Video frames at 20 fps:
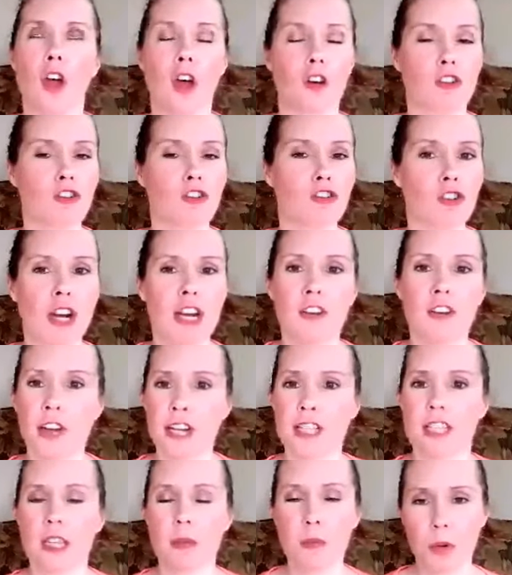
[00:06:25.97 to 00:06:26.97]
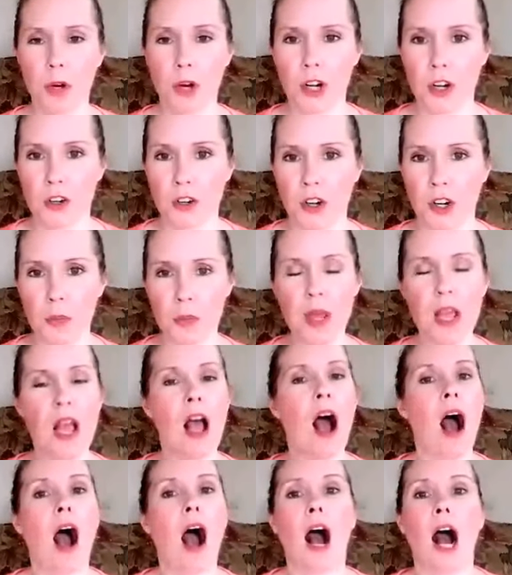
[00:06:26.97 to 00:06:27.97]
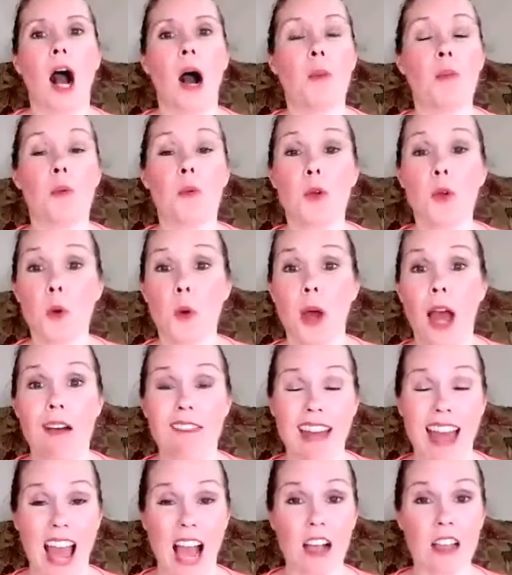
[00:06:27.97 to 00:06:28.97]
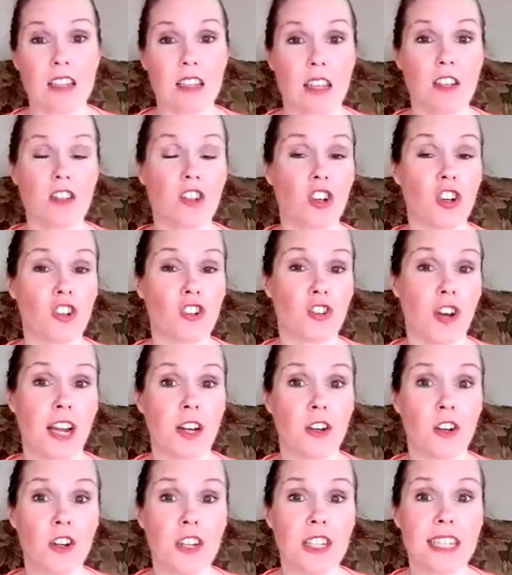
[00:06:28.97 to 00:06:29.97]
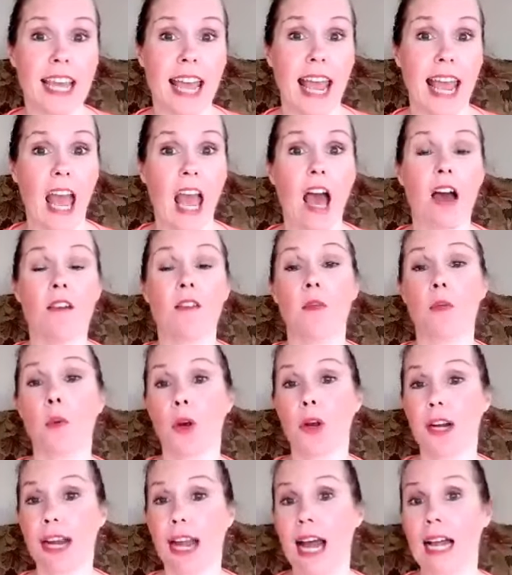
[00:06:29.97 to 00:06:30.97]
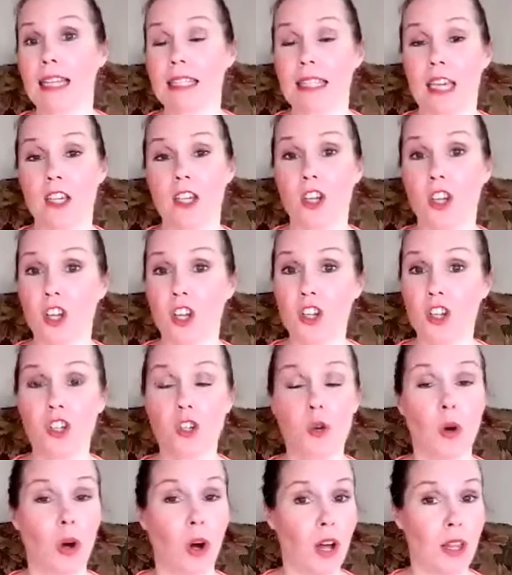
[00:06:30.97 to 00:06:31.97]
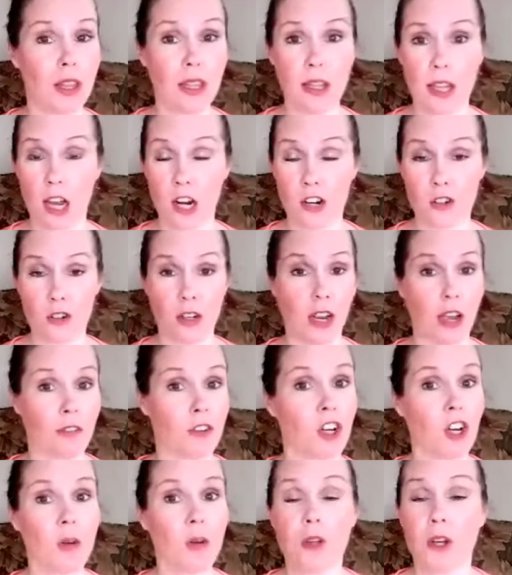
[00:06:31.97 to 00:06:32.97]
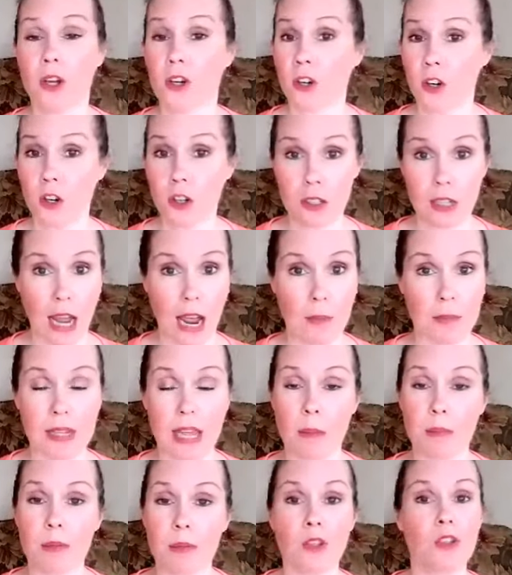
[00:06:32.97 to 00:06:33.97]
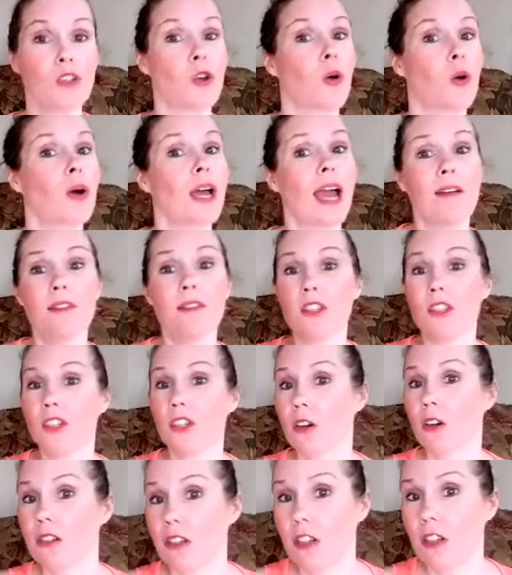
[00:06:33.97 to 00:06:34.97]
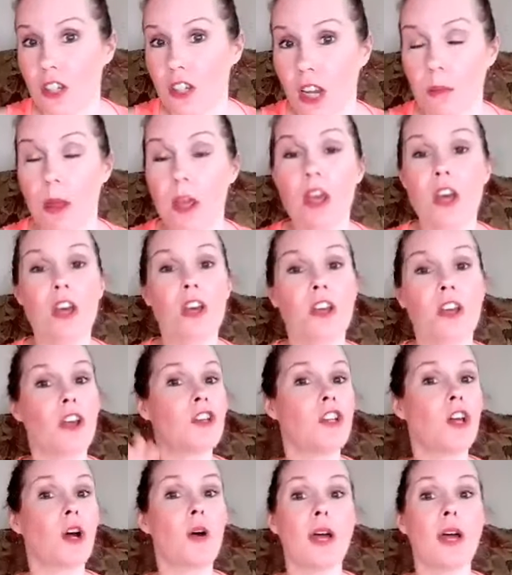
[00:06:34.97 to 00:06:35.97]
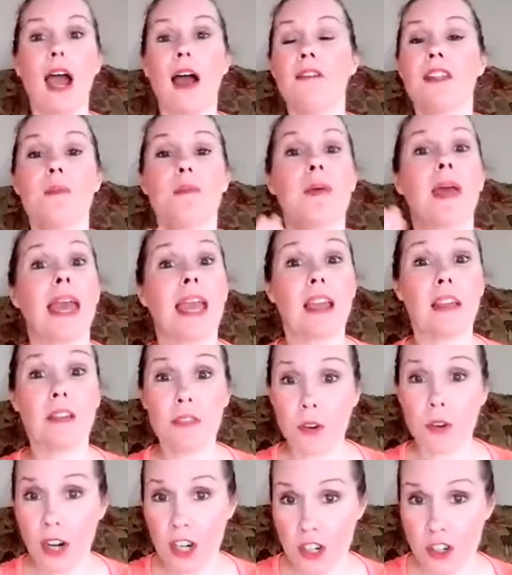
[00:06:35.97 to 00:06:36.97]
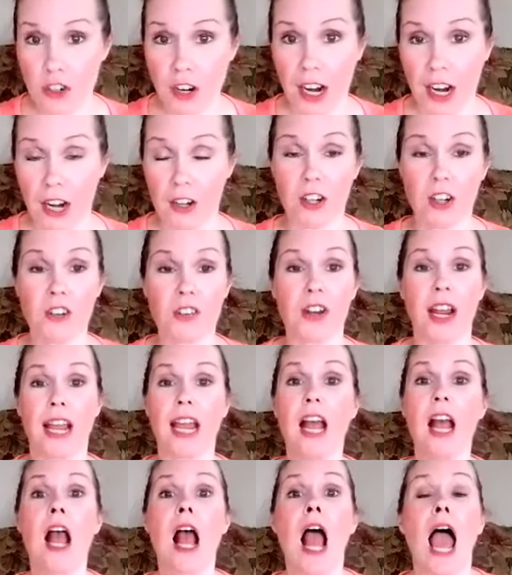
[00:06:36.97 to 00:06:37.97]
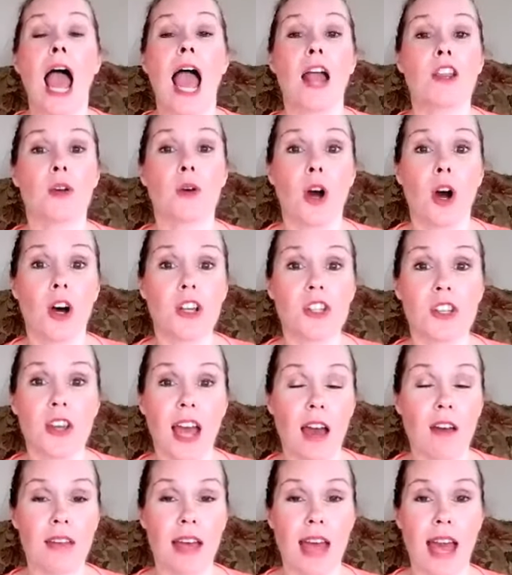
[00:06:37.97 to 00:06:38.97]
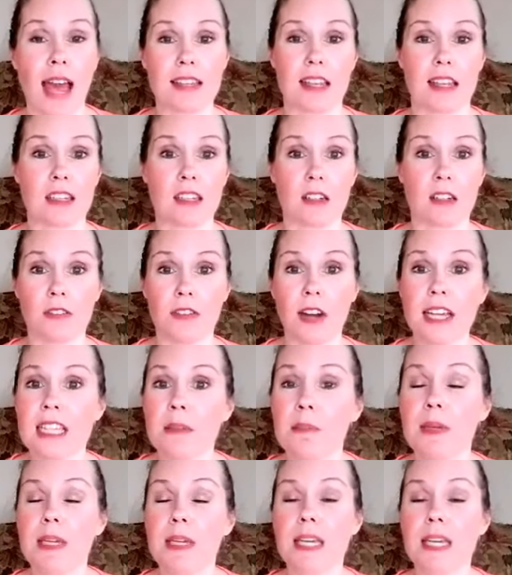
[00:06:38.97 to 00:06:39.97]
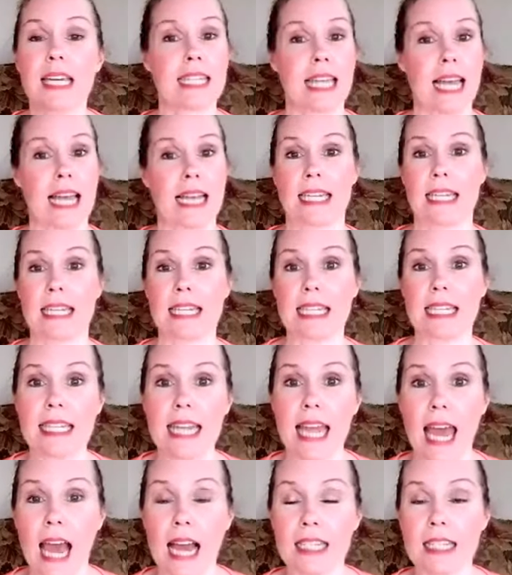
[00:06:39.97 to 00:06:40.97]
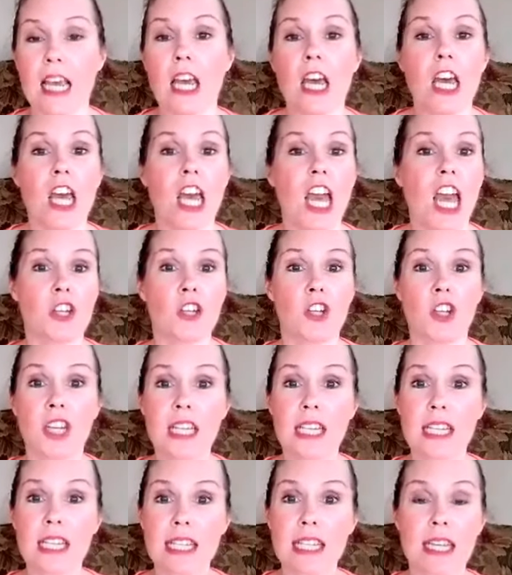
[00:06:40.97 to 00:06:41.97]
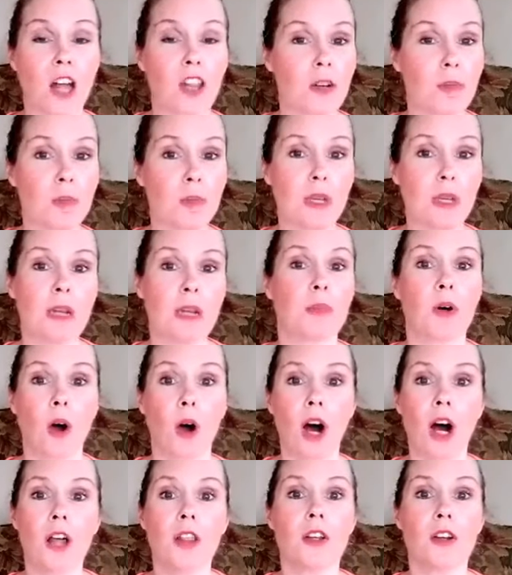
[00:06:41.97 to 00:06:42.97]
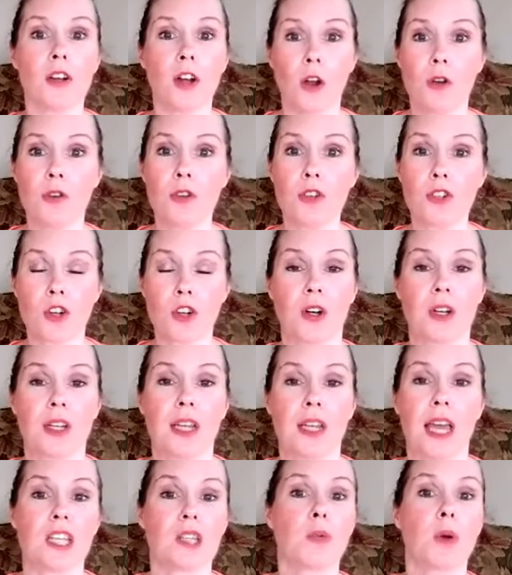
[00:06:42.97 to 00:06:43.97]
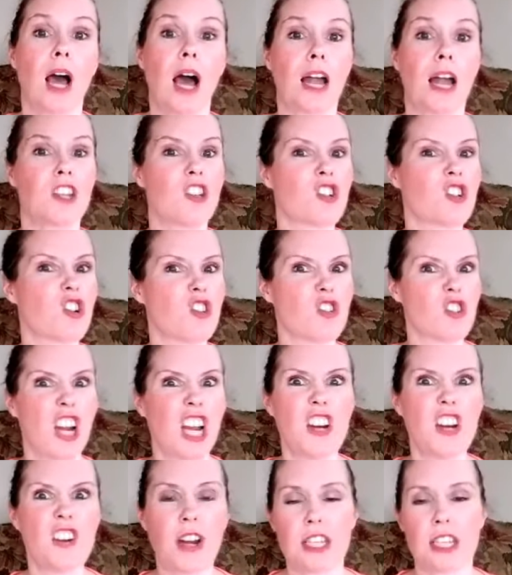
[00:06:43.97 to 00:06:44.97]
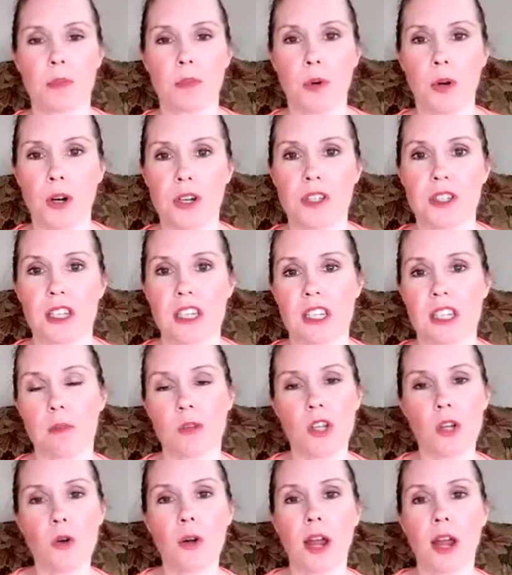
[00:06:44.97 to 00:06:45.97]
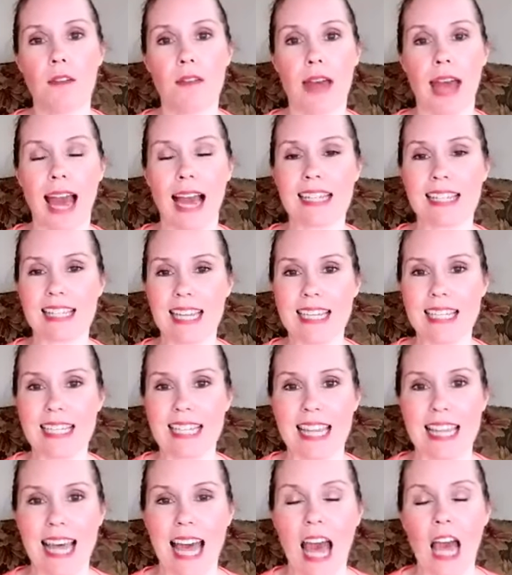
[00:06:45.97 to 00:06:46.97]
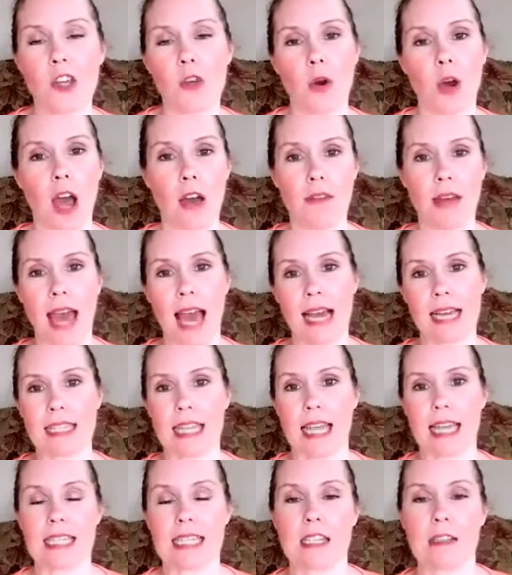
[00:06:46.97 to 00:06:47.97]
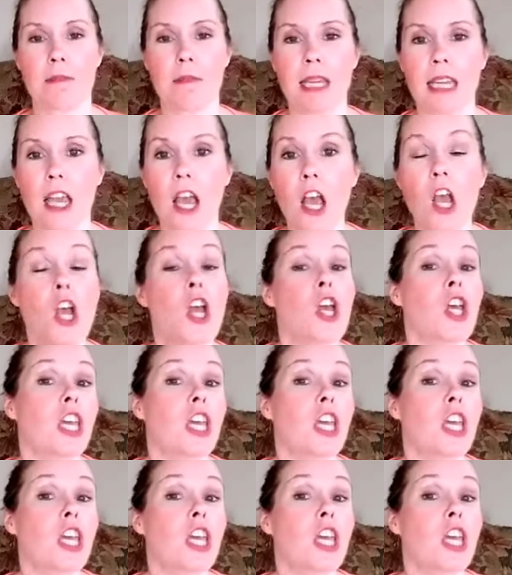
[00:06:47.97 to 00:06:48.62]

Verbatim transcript: a great support group. We will have access to trainers that have workouts that you can do on the luxury of your computer or laptop. You don't have to go to a gym. You don't have to pay for a trainer, right? And you also have access to recipes and to snacks, and you can see other people on their own journey as well. And it's a great support system. So you will have access to that. You'll have access to me.